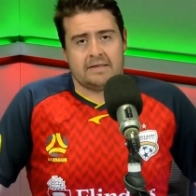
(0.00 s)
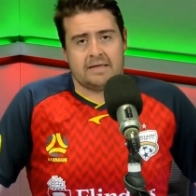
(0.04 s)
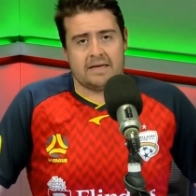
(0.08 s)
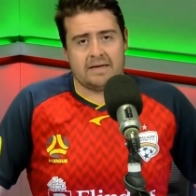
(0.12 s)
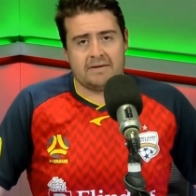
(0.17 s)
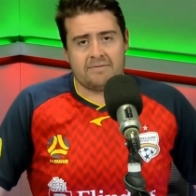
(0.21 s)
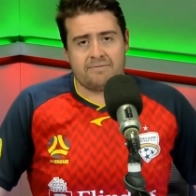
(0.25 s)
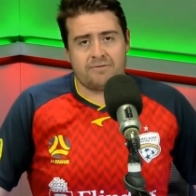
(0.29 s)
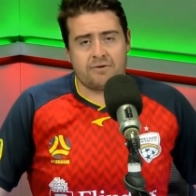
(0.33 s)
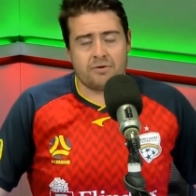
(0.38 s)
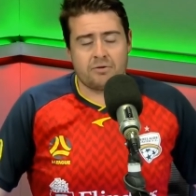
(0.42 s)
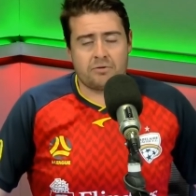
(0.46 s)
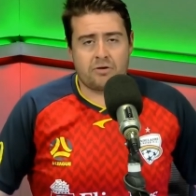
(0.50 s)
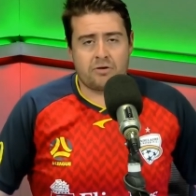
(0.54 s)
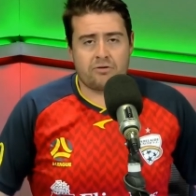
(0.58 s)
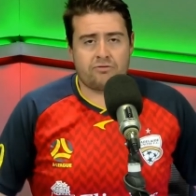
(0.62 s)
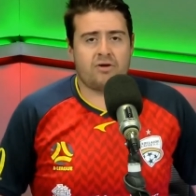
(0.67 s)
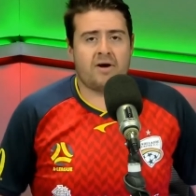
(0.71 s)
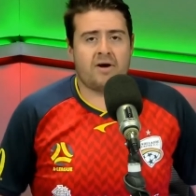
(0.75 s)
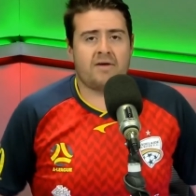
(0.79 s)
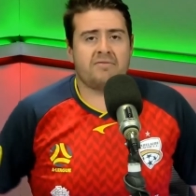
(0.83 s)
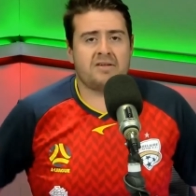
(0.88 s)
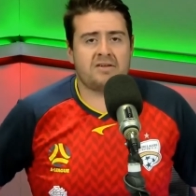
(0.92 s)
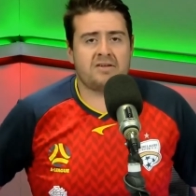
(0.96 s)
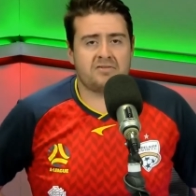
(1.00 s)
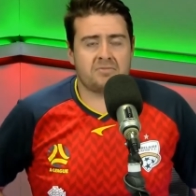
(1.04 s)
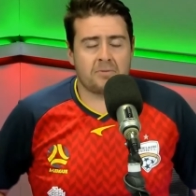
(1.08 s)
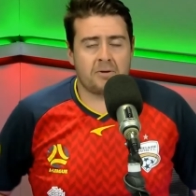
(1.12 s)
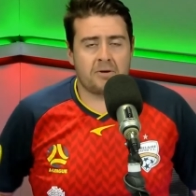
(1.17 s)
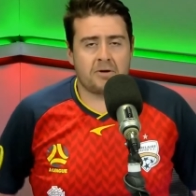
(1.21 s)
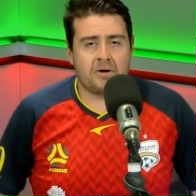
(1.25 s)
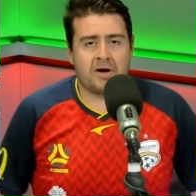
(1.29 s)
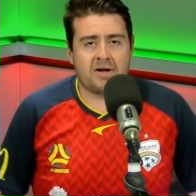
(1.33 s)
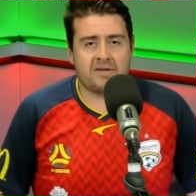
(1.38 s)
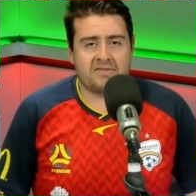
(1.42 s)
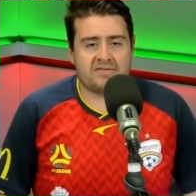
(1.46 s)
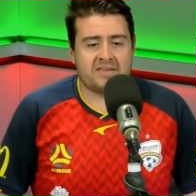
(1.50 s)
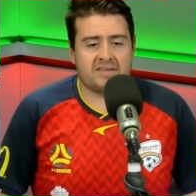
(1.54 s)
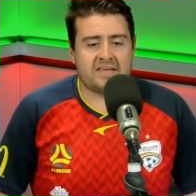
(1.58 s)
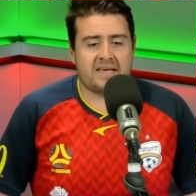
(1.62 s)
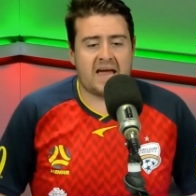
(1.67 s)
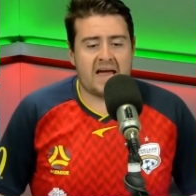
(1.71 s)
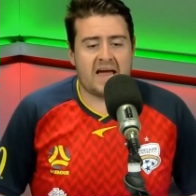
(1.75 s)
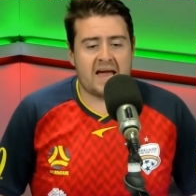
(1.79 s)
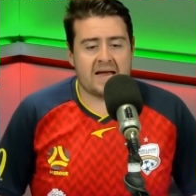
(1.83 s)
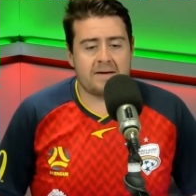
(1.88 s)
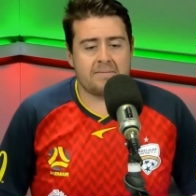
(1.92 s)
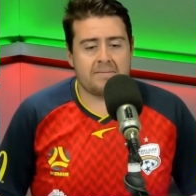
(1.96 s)
If you're not travelling tomorrow night to the
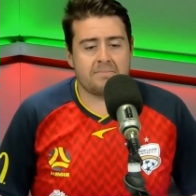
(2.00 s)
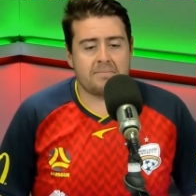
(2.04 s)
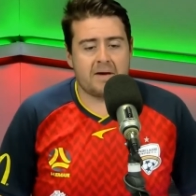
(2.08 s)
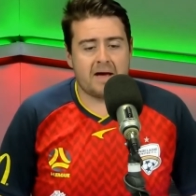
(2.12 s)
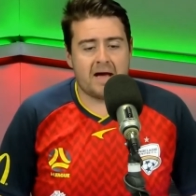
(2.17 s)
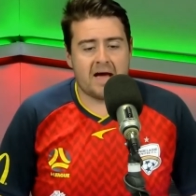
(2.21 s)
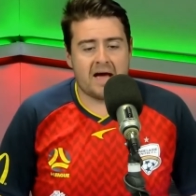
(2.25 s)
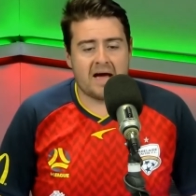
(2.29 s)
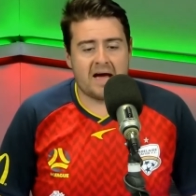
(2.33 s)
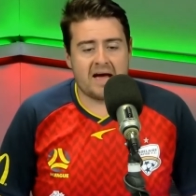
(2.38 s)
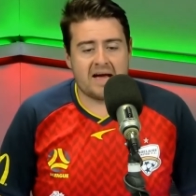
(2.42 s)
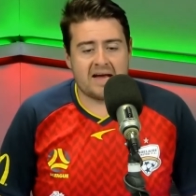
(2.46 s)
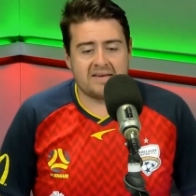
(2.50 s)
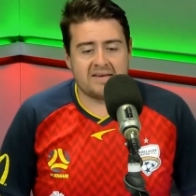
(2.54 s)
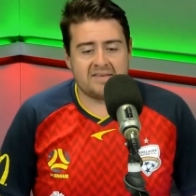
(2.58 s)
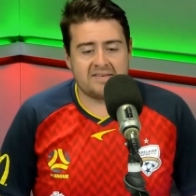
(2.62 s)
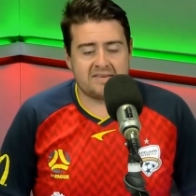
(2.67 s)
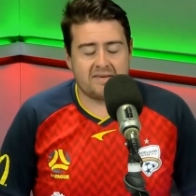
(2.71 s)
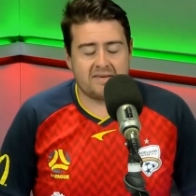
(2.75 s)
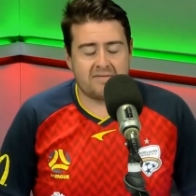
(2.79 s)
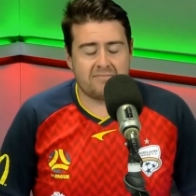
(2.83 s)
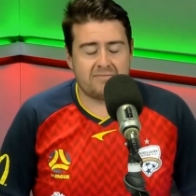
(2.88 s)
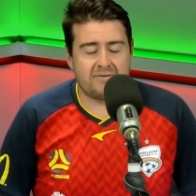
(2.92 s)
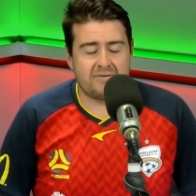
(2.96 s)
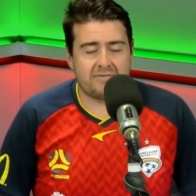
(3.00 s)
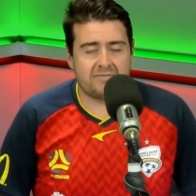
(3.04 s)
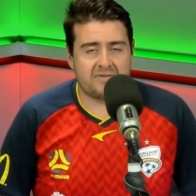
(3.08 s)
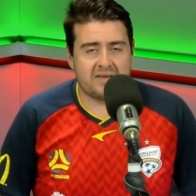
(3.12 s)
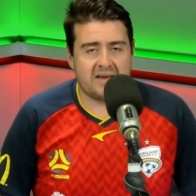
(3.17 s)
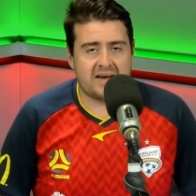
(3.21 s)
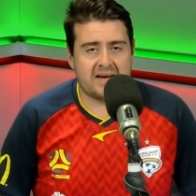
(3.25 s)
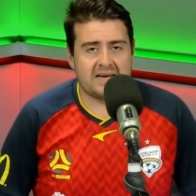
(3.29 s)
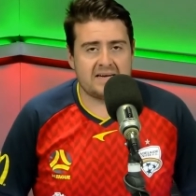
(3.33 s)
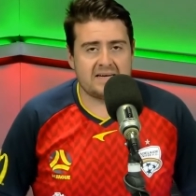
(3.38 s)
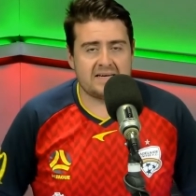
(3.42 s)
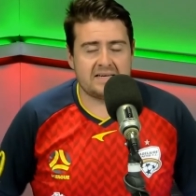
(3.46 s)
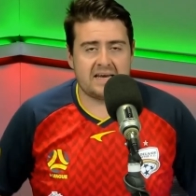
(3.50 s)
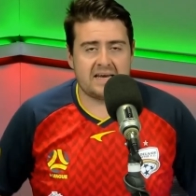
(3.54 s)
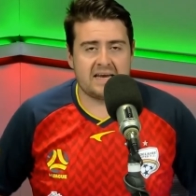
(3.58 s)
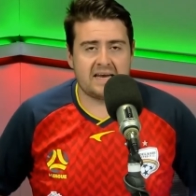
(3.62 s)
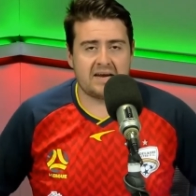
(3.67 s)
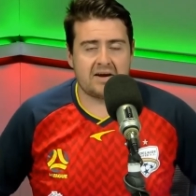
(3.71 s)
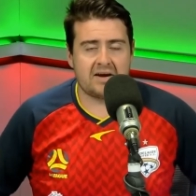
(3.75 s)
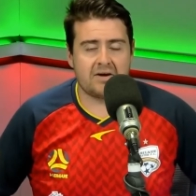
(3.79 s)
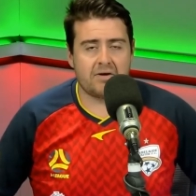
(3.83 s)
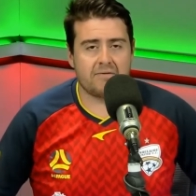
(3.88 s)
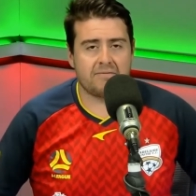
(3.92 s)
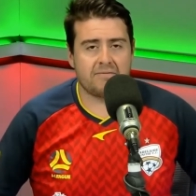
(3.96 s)
game, uh, it's 7.15
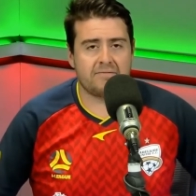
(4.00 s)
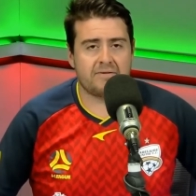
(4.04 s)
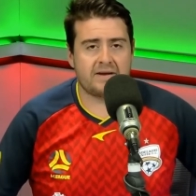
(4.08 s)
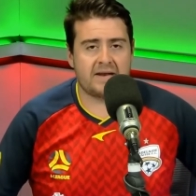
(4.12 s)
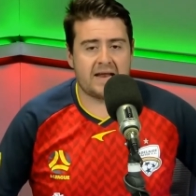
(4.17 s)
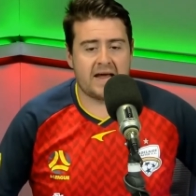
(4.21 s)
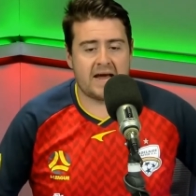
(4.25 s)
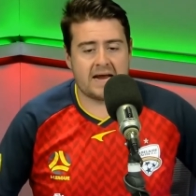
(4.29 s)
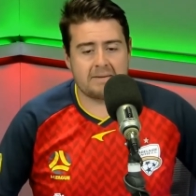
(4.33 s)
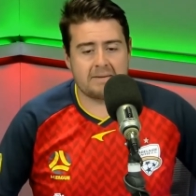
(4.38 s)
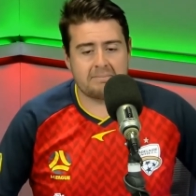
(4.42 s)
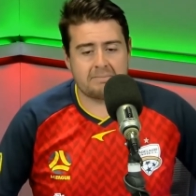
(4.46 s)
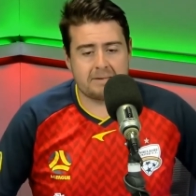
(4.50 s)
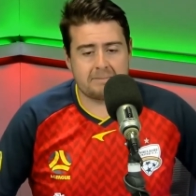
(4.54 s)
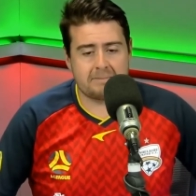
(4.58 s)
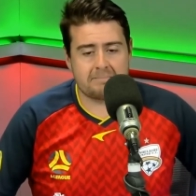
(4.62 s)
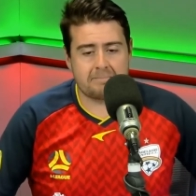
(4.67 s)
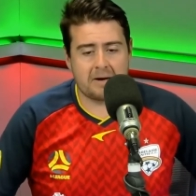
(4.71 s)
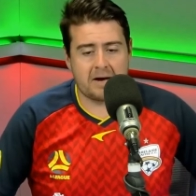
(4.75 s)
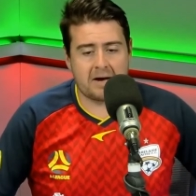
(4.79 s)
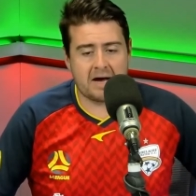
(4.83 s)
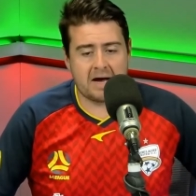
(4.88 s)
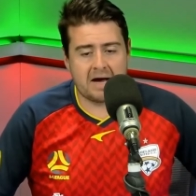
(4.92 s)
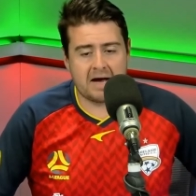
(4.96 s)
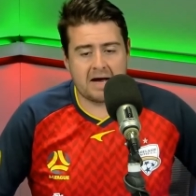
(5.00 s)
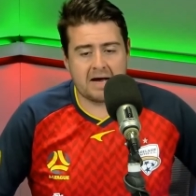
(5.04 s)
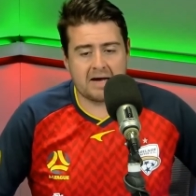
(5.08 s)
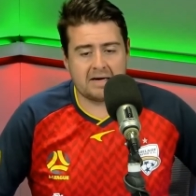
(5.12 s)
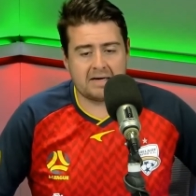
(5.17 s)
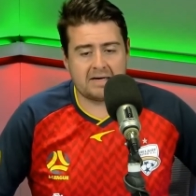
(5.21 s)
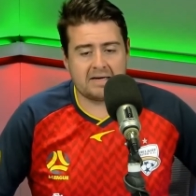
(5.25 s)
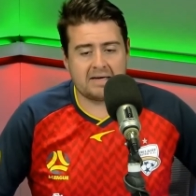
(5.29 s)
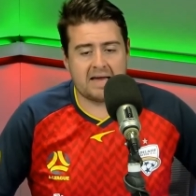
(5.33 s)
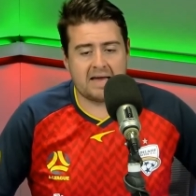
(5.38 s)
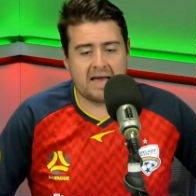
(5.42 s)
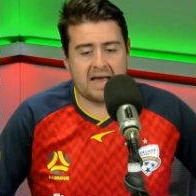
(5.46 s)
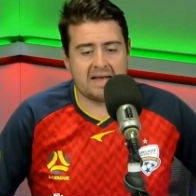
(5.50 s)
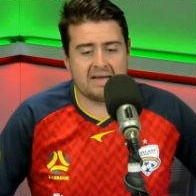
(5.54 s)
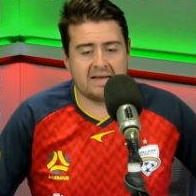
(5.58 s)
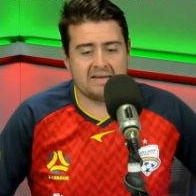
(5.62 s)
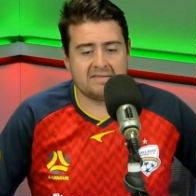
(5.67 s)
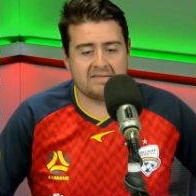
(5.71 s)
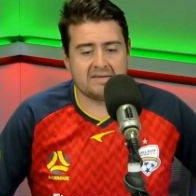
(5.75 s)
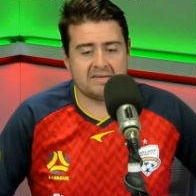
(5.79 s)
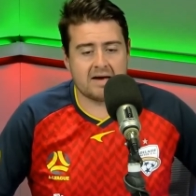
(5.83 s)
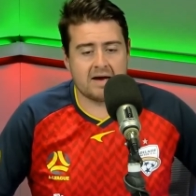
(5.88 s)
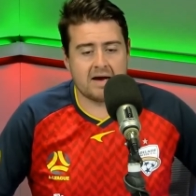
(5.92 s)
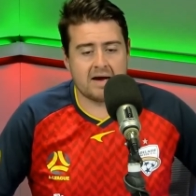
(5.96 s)
kicking off at AAMI Park
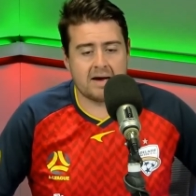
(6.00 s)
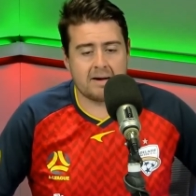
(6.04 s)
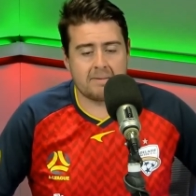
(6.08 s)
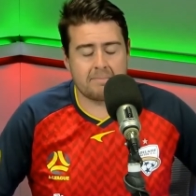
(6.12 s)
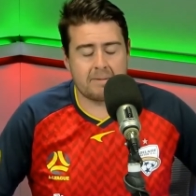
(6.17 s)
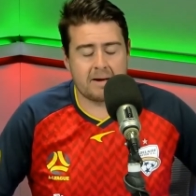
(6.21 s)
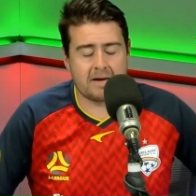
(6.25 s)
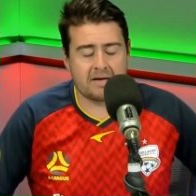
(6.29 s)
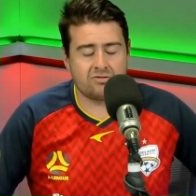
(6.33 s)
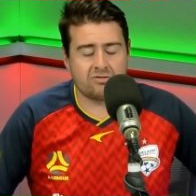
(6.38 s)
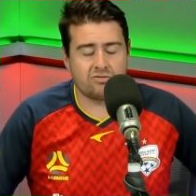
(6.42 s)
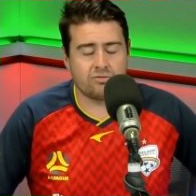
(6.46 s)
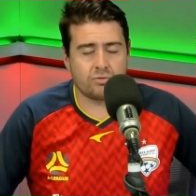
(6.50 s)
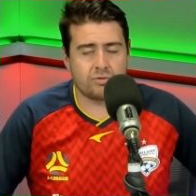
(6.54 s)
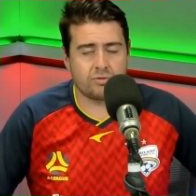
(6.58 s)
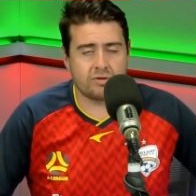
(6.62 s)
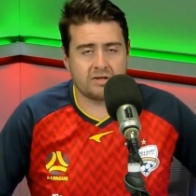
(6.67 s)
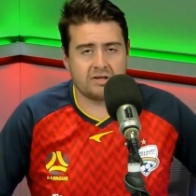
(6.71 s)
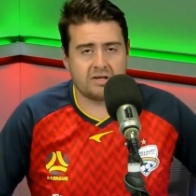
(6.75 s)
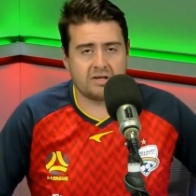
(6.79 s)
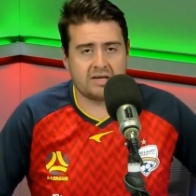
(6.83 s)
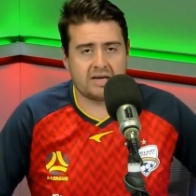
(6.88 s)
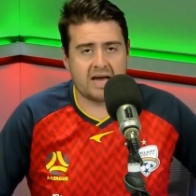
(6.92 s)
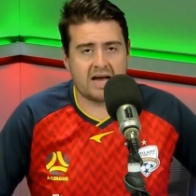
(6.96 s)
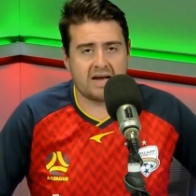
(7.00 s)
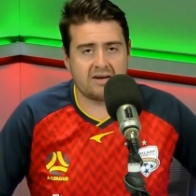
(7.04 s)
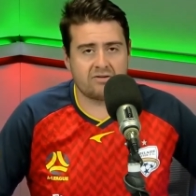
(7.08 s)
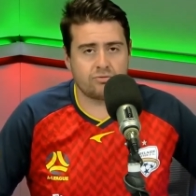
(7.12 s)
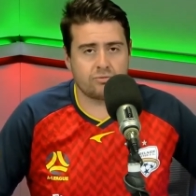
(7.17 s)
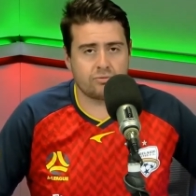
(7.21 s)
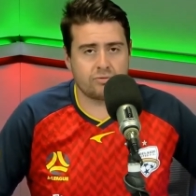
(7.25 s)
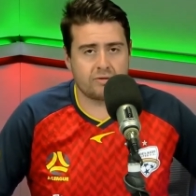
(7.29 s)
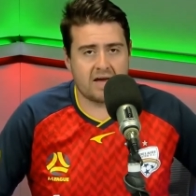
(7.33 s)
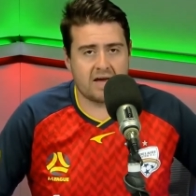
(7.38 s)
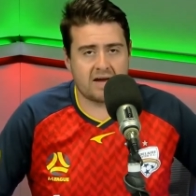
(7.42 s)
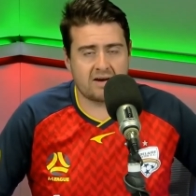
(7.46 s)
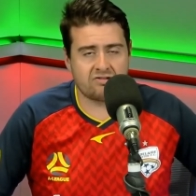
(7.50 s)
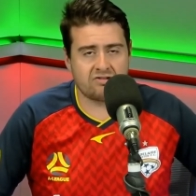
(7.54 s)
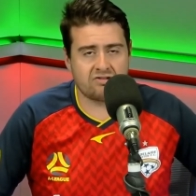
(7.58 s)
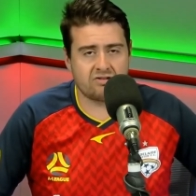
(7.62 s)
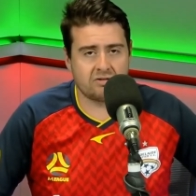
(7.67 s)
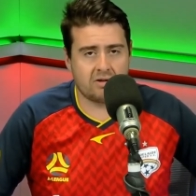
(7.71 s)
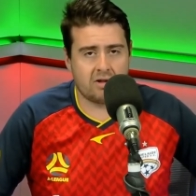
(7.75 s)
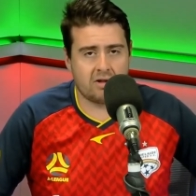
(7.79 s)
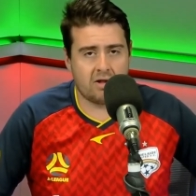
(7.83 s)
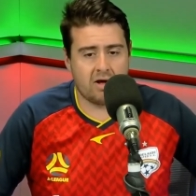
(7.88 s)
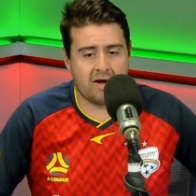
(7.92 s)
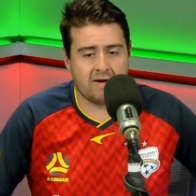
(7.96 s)
and uh, make sure that you catch all the
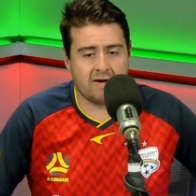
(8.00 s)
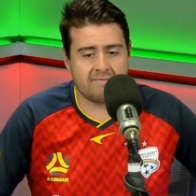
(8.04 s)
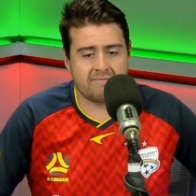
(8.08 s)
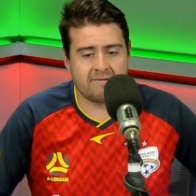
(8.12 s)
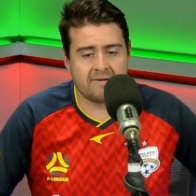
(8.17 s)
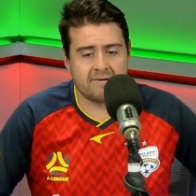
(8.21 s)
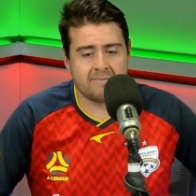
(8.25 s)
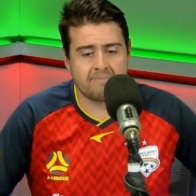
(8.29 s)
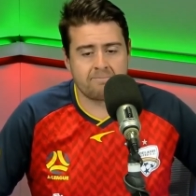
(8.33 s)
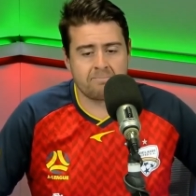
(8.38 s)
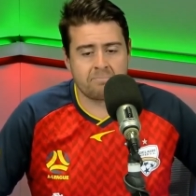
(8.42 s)
action live